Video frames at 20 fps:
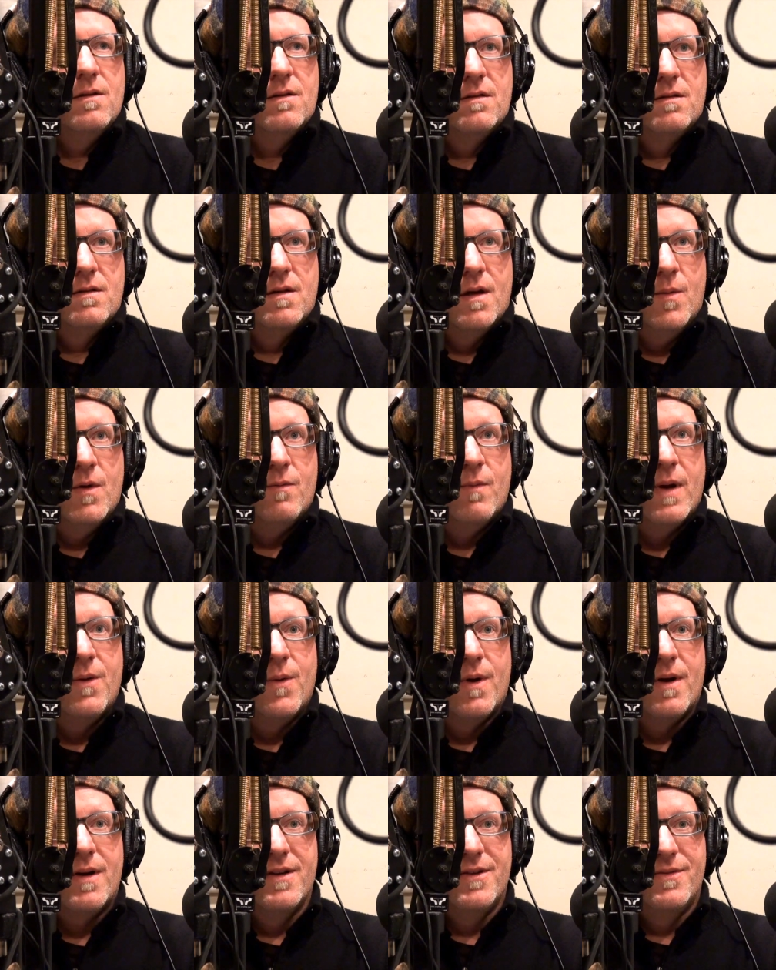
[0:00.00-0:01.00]
some of
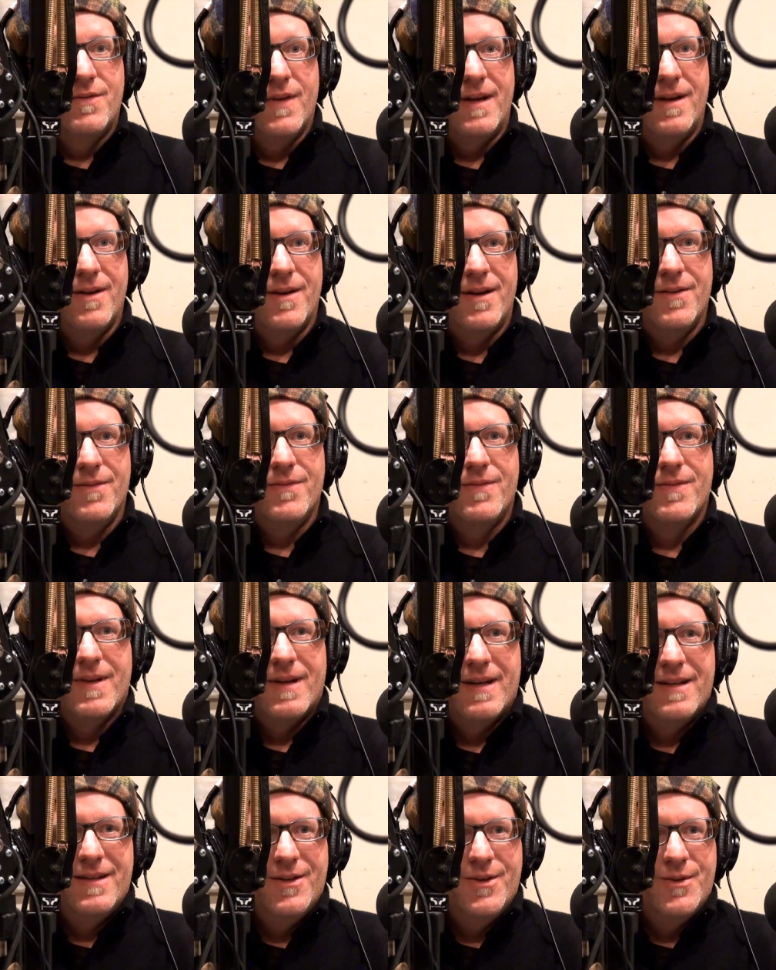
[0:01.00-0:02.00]
my work is figurative.
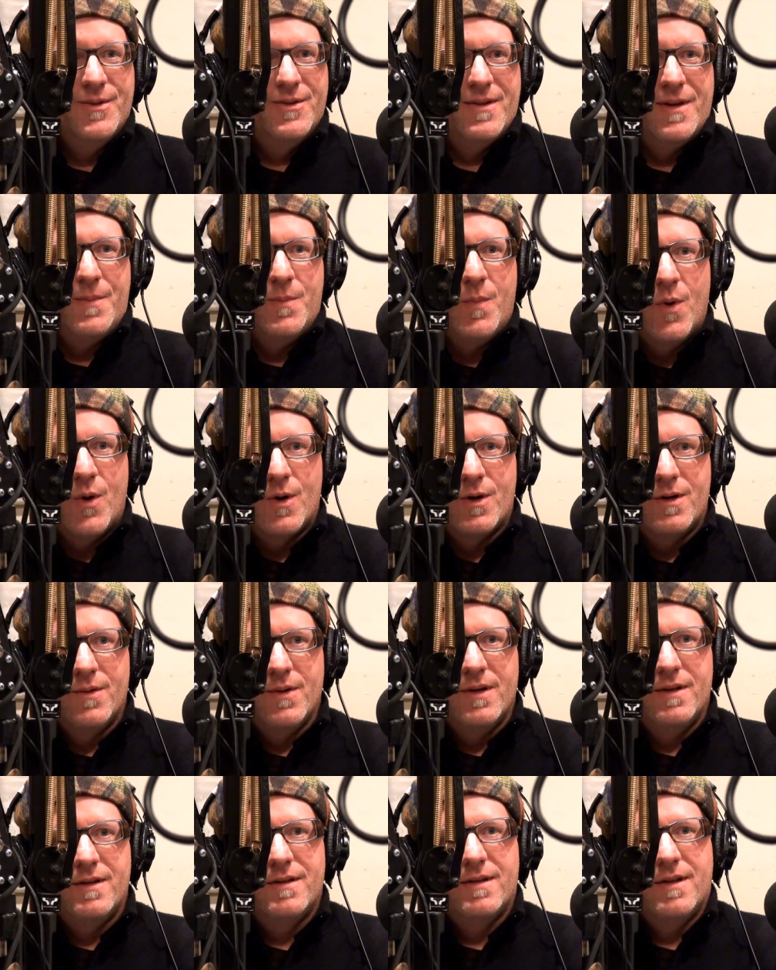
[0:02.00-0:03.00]
I do some
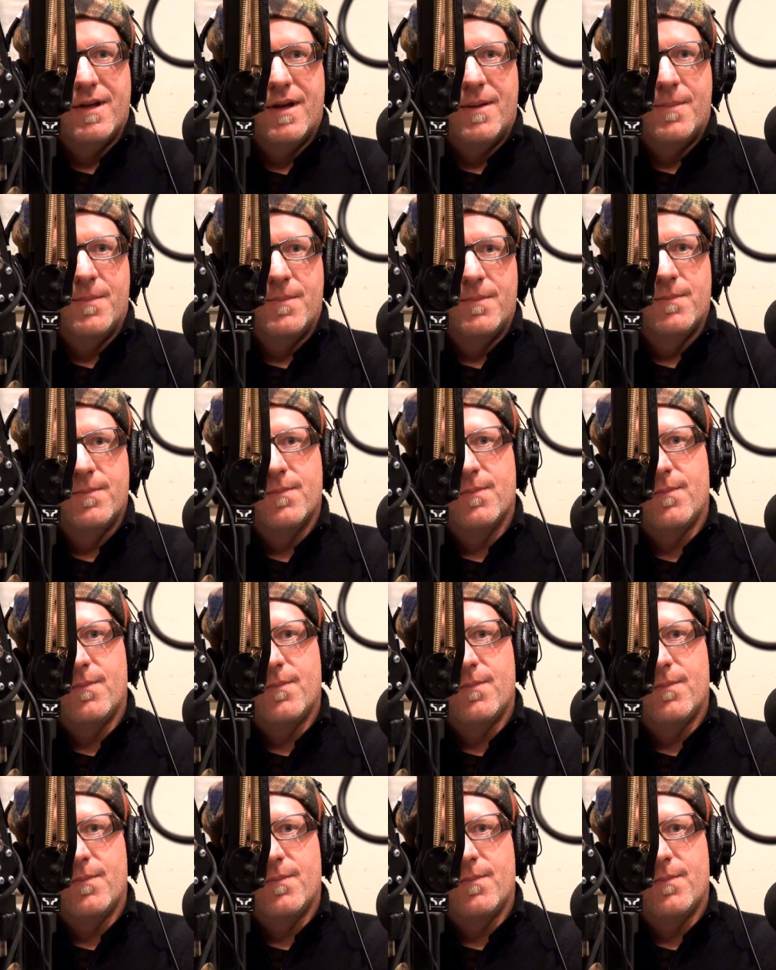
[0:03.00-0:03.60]
portraits. Um, right,